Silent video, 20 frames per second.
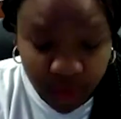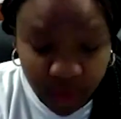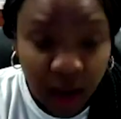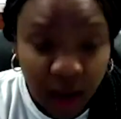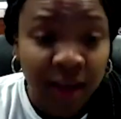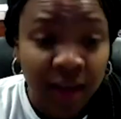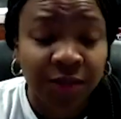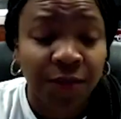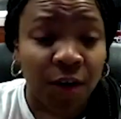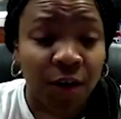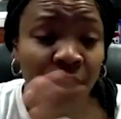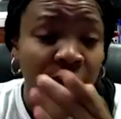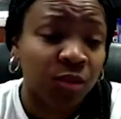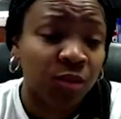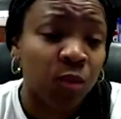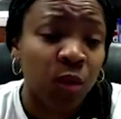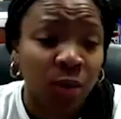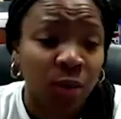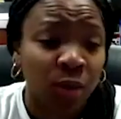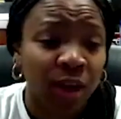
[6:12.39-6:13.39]
as far as
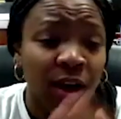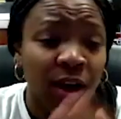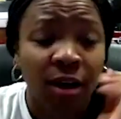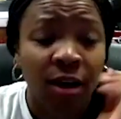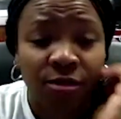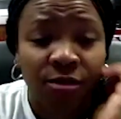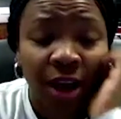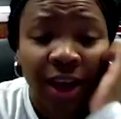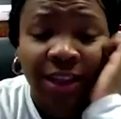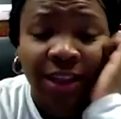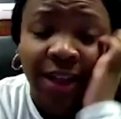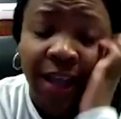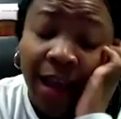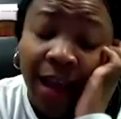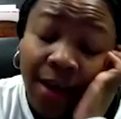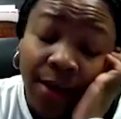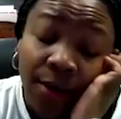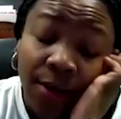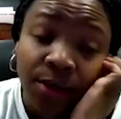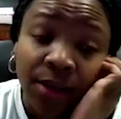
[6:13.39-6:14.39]
where we are right
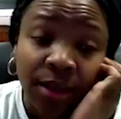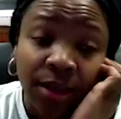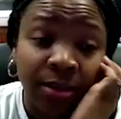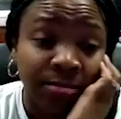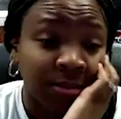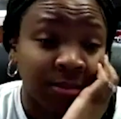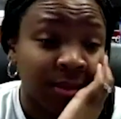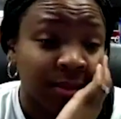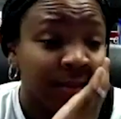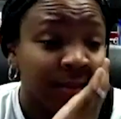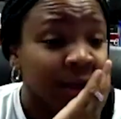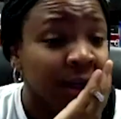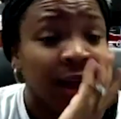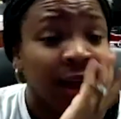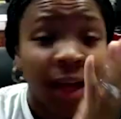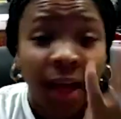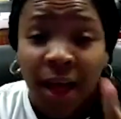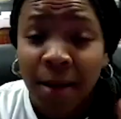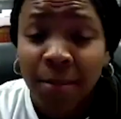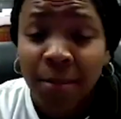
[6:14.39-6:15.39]
now,
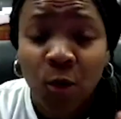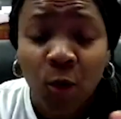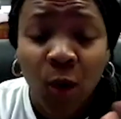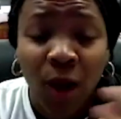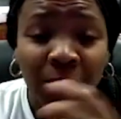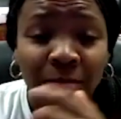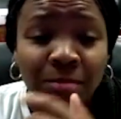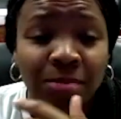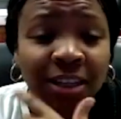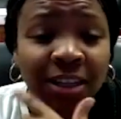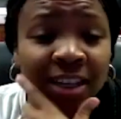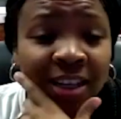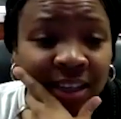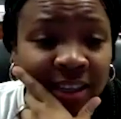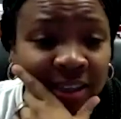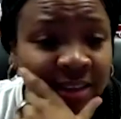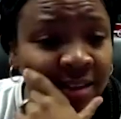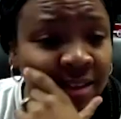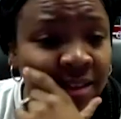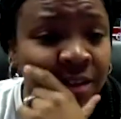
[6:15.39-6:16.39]
I'm quite
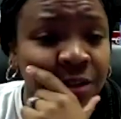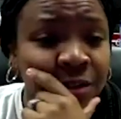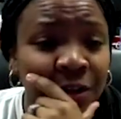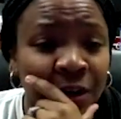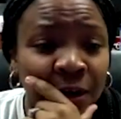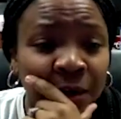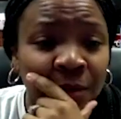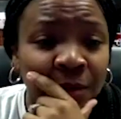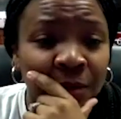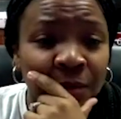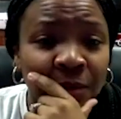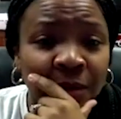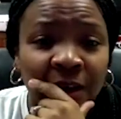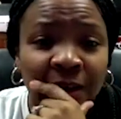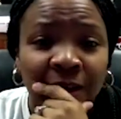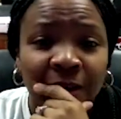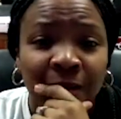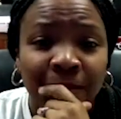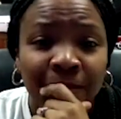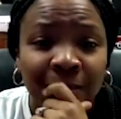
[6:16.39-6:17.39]
pleased. You
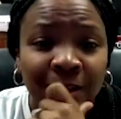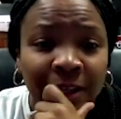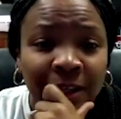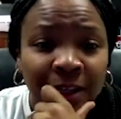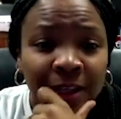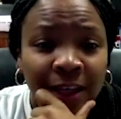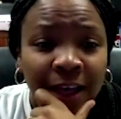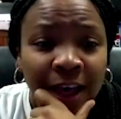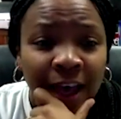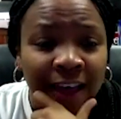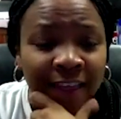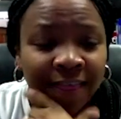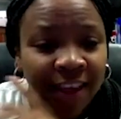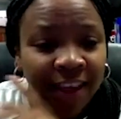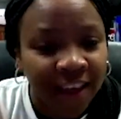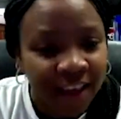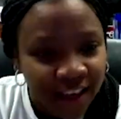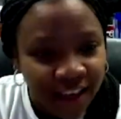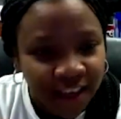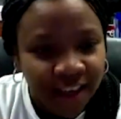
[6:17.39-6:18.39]
know, I
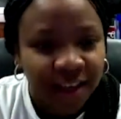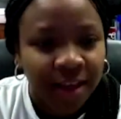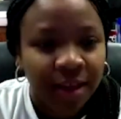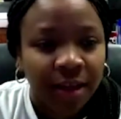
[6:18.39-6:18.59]
think